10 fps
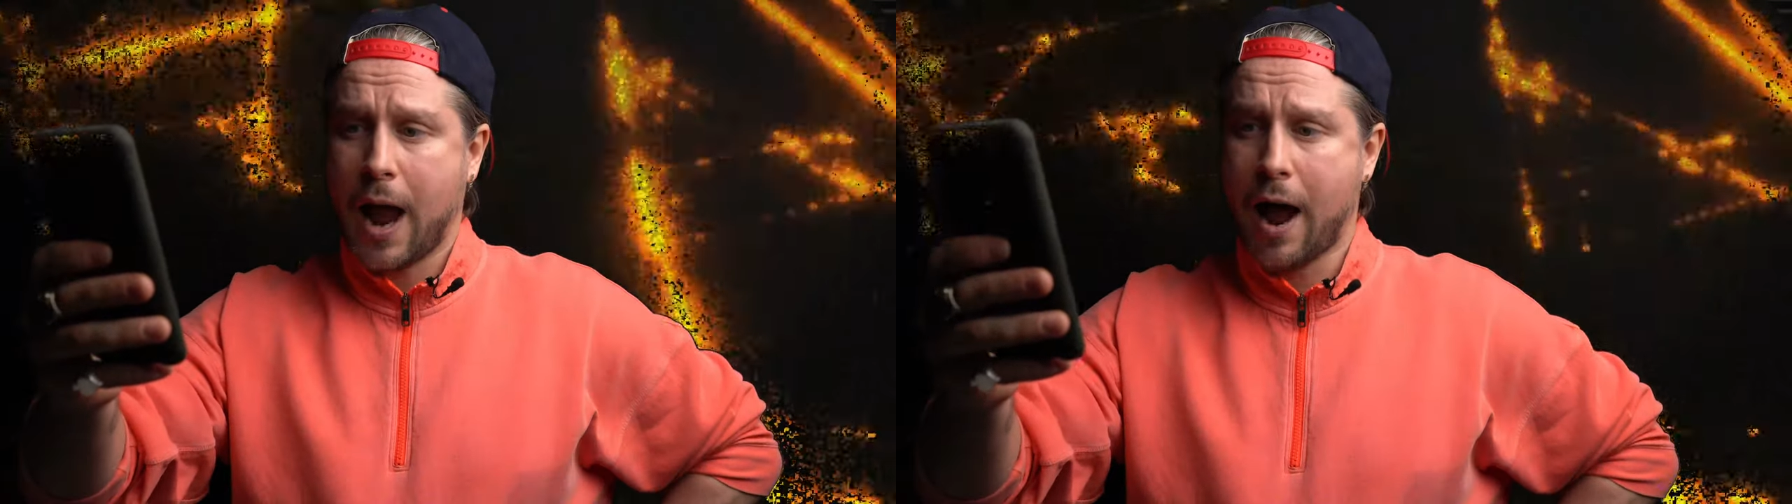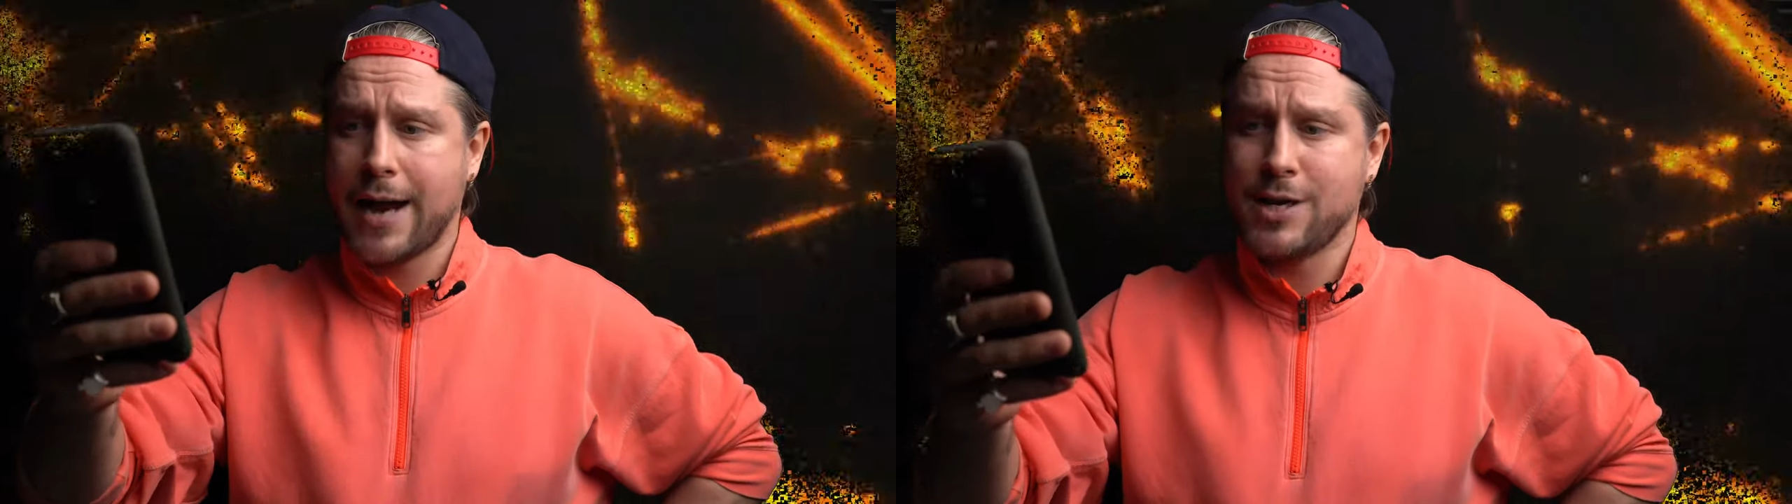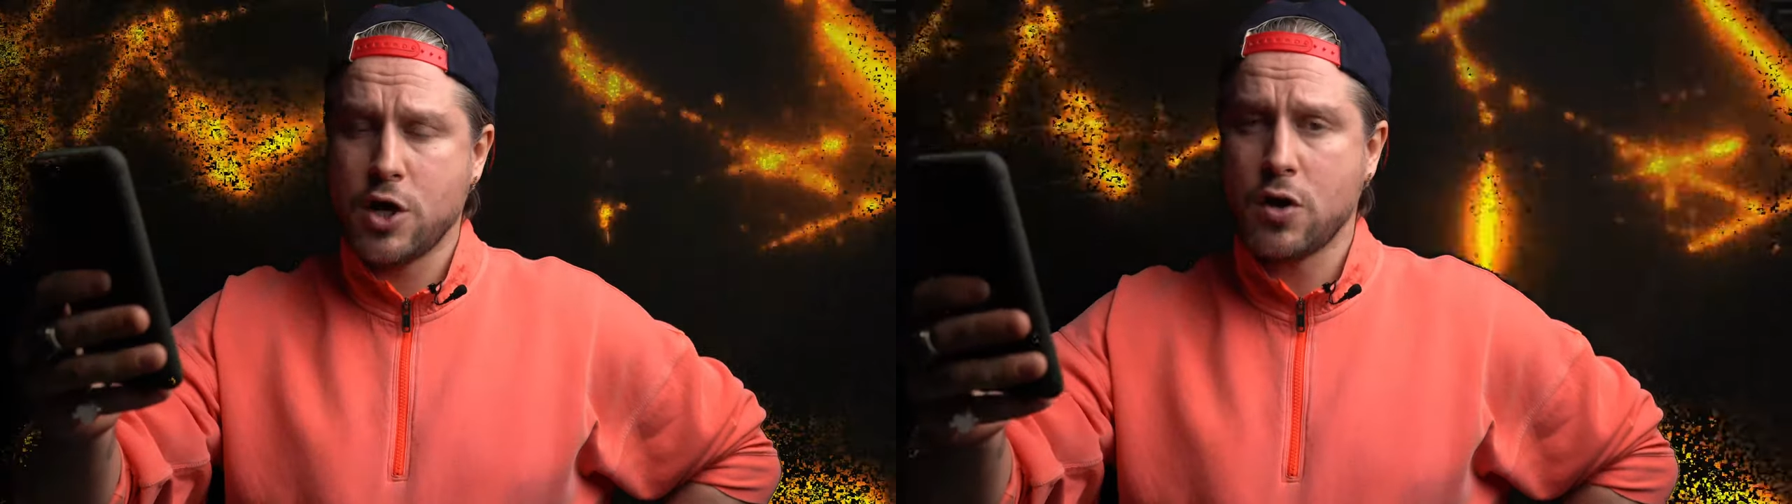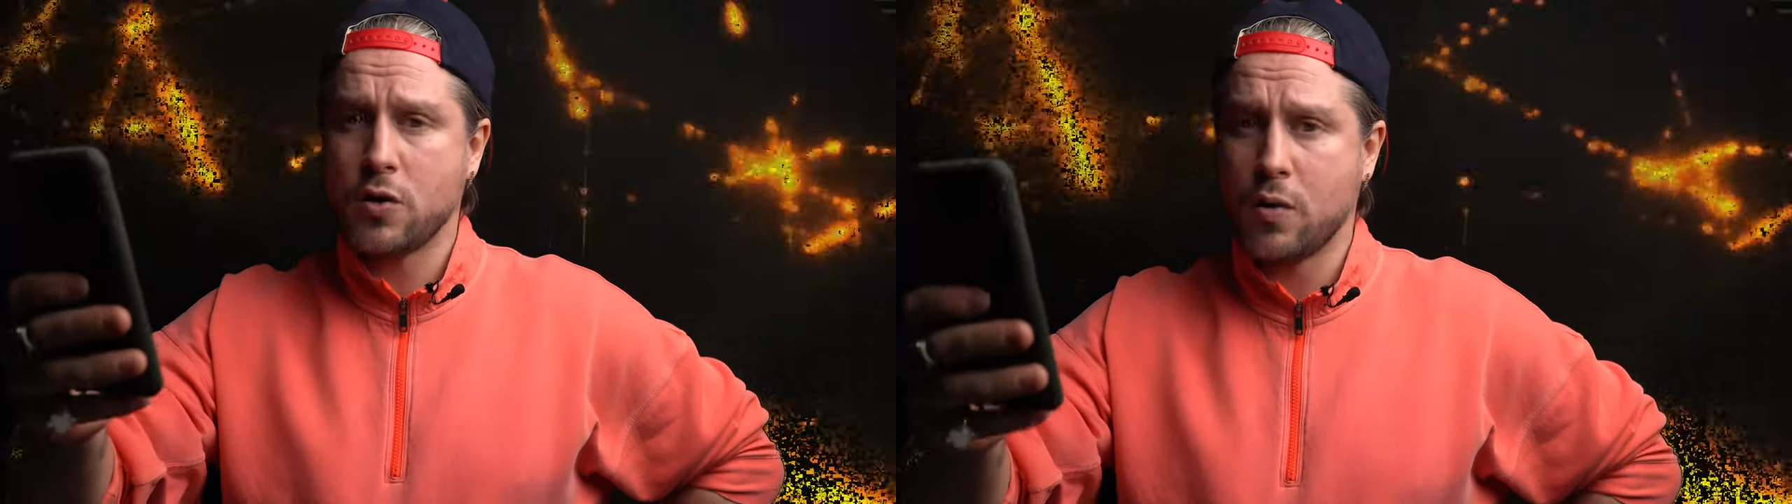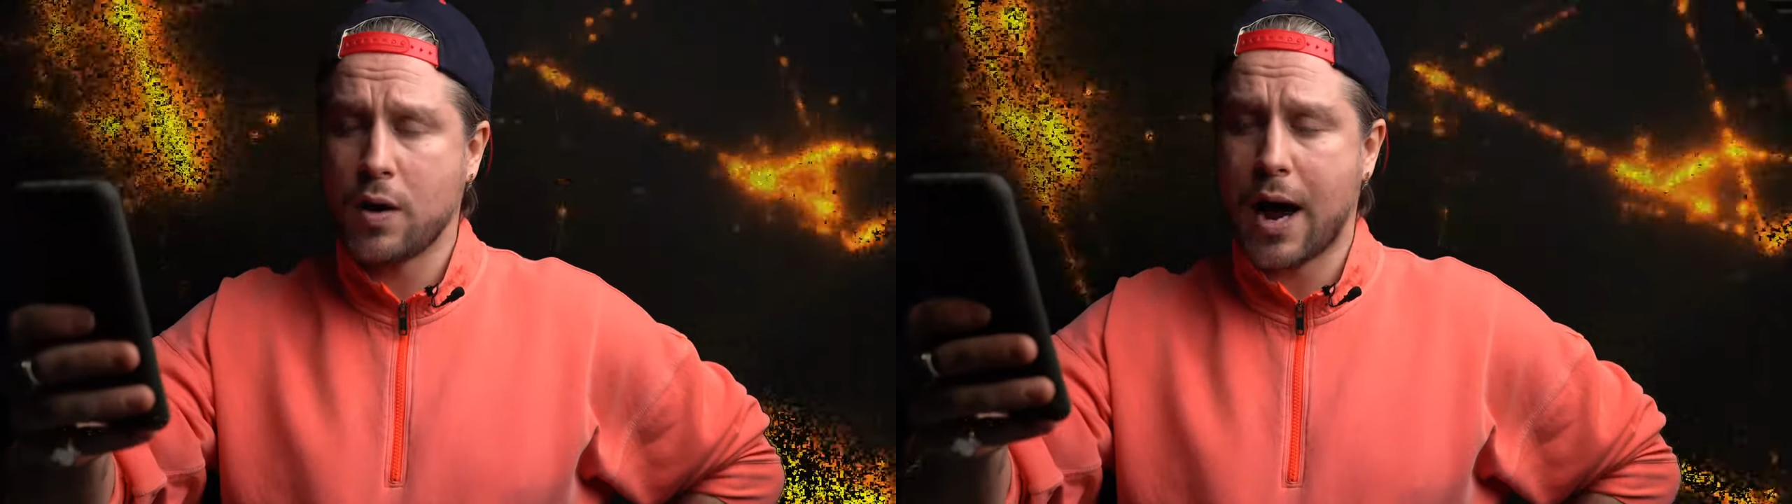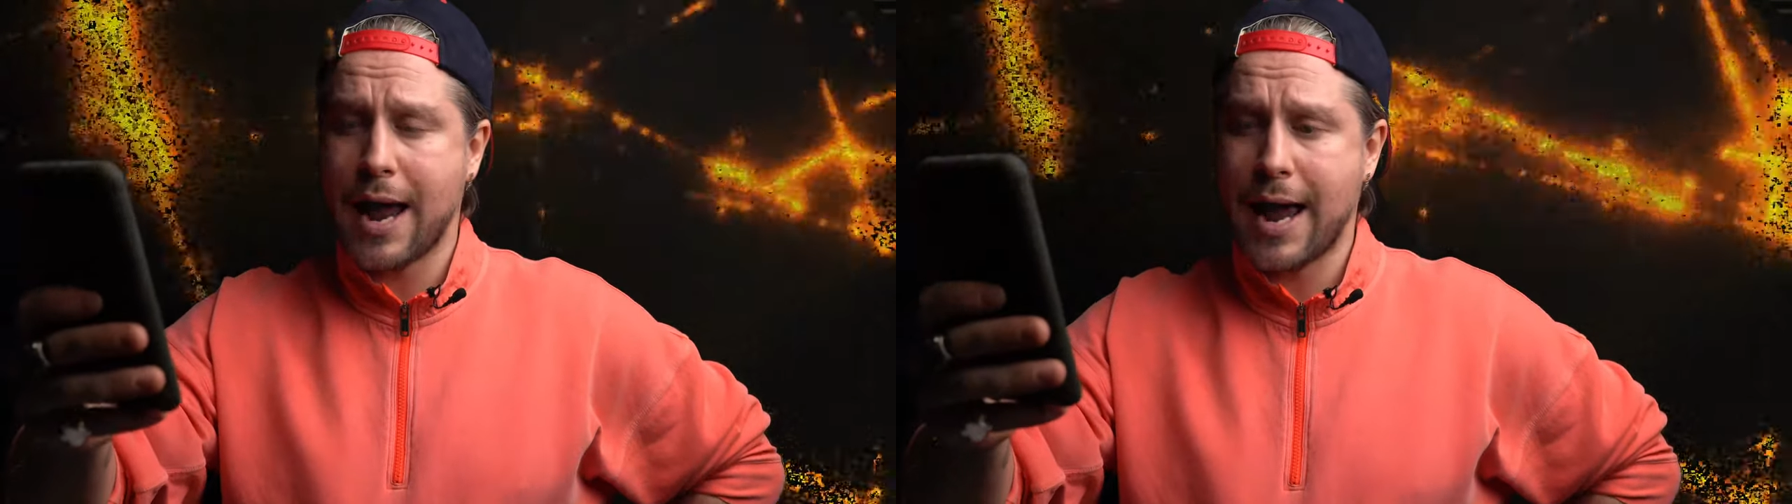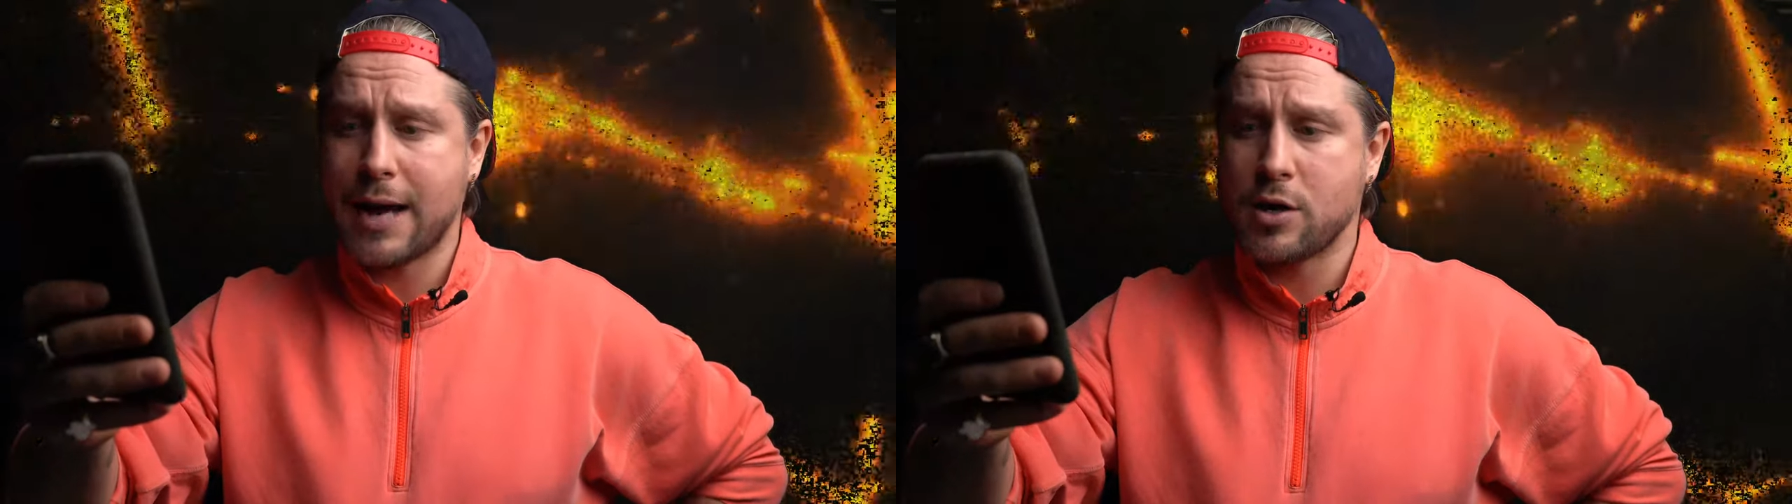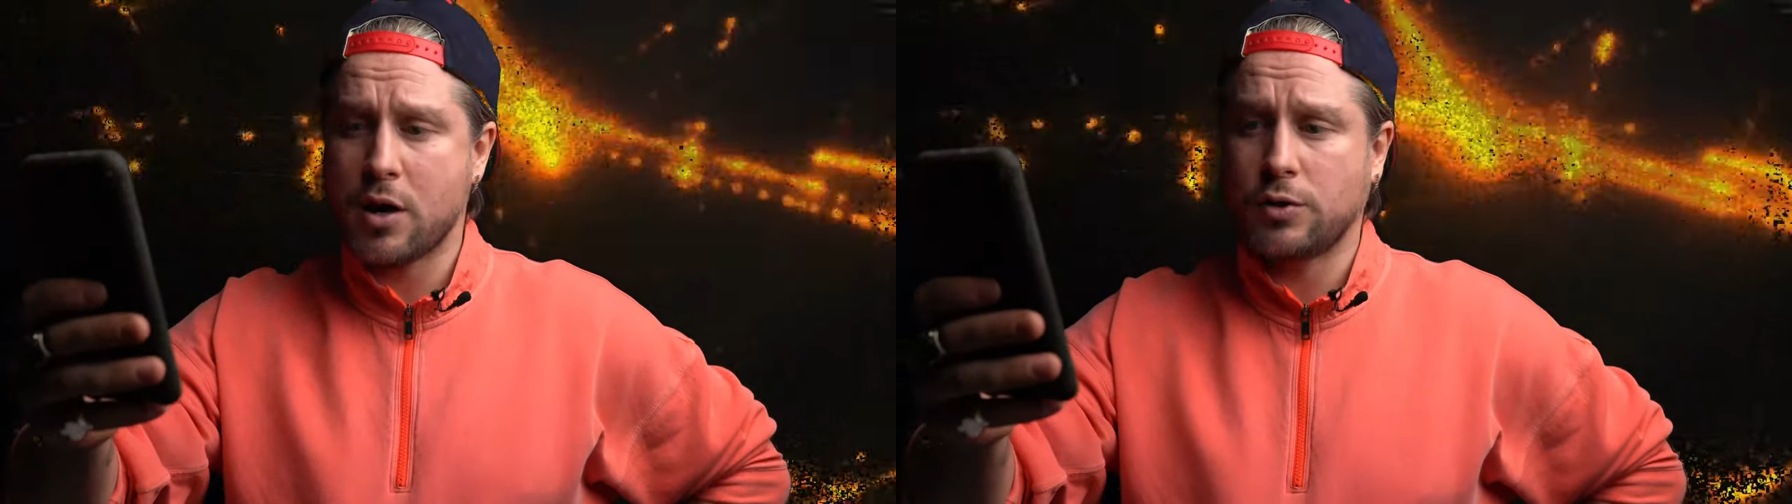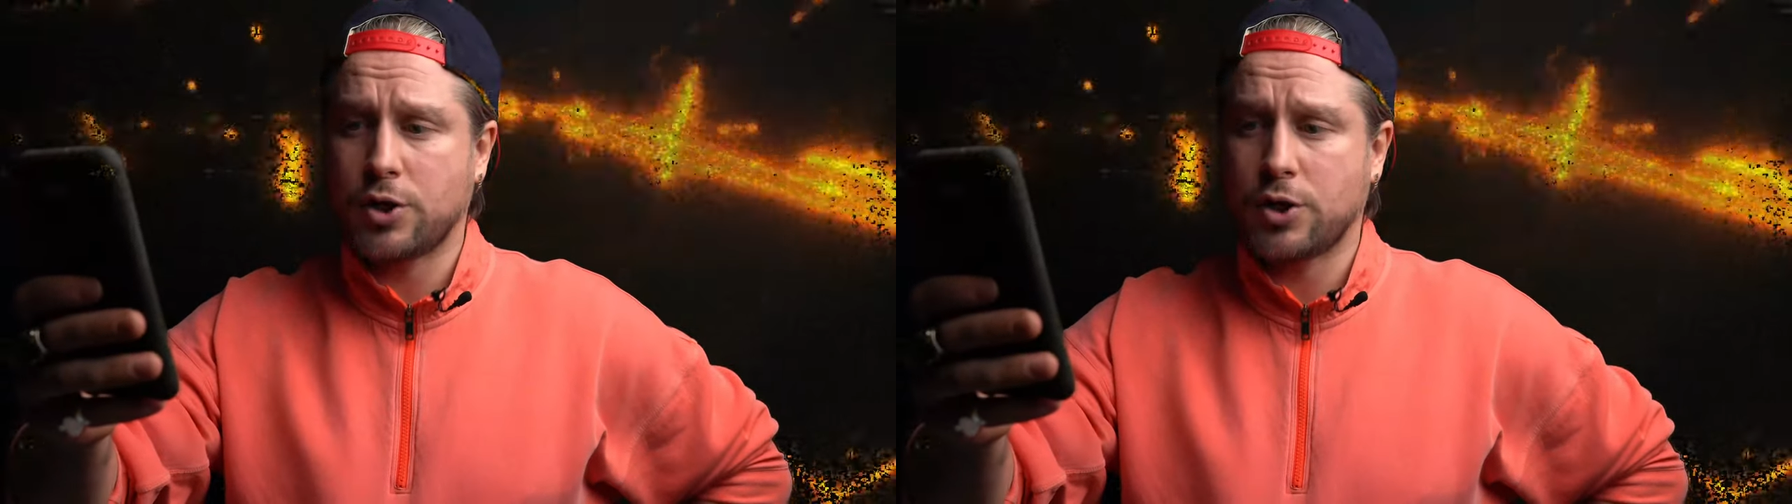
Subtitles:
I knew I had no